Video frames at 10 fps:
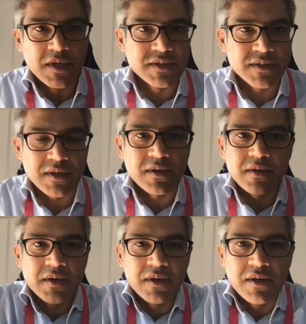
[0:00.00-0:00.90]
ESA,
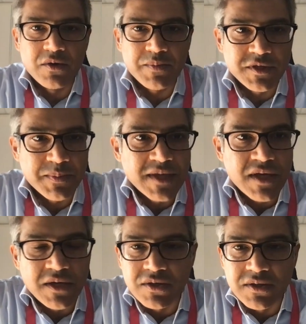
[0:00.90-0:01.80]
European
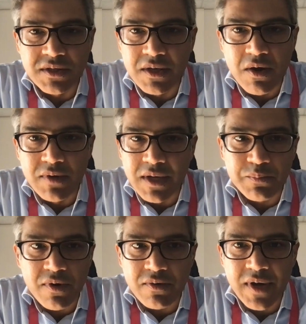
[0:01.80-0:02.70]
Space Agency only
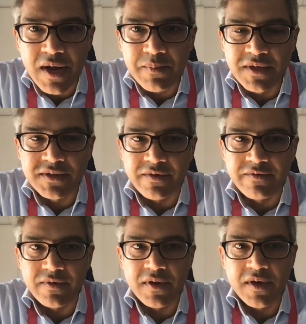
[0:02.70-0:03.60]
program. It
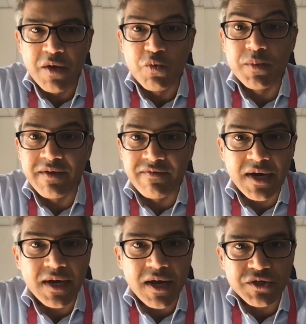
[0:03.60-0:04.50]
would be a
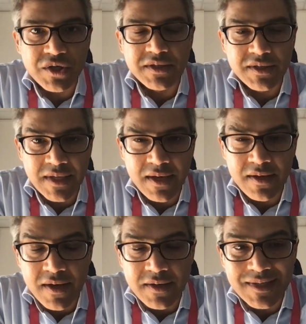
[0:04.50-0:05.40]
very large
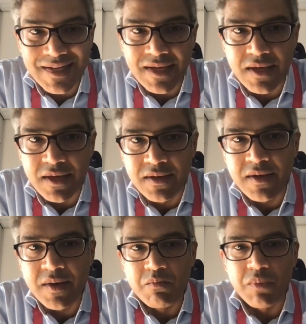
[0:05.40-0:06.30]
undertaking,
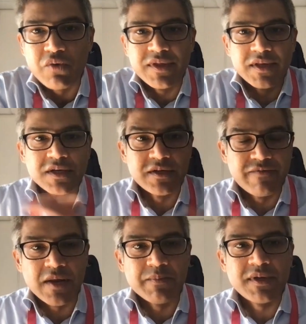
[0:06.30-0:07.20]
both in the
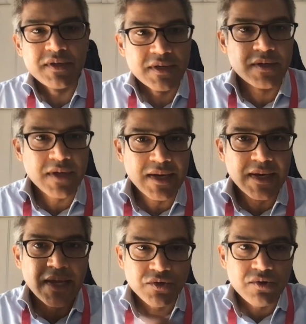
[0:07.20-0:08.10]
development and
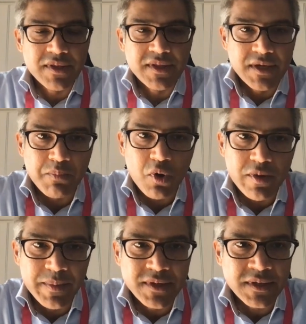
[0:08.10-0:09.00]
later on in the
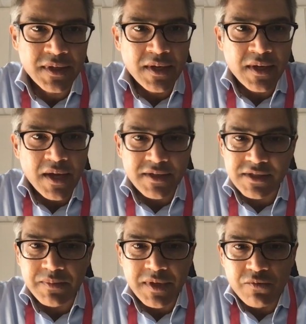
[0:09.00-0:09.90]
deployment. And it's
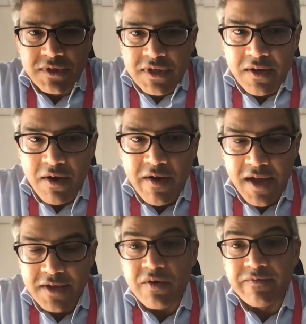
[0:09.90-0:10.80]
something which
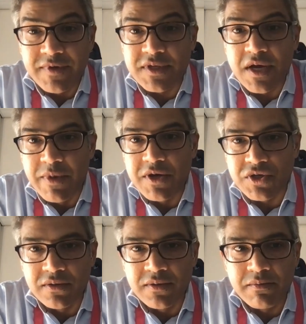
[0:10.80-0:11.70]
has obvious
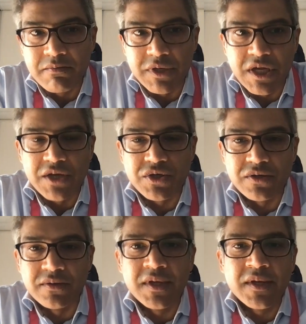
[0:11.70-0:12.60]
commercial
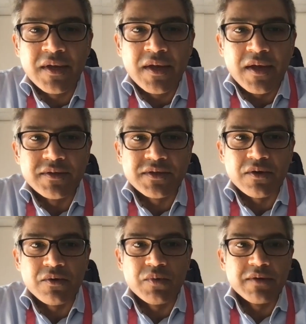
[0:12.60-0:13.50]
potential. And
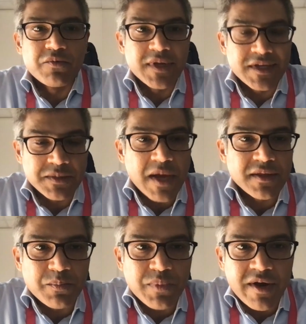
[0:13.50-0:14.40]
so we would
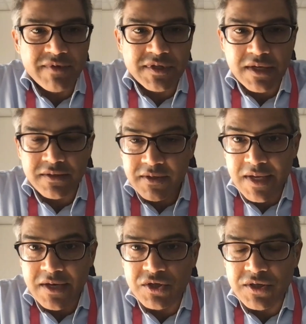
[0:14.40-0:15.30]
expect the private sector, the
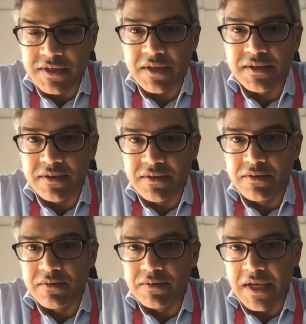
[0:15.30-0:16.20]
energy sector,
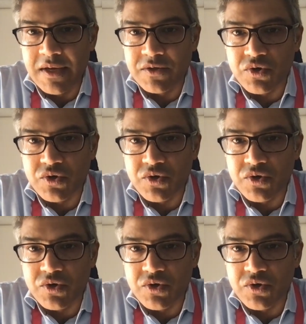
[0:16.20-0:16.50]
to take a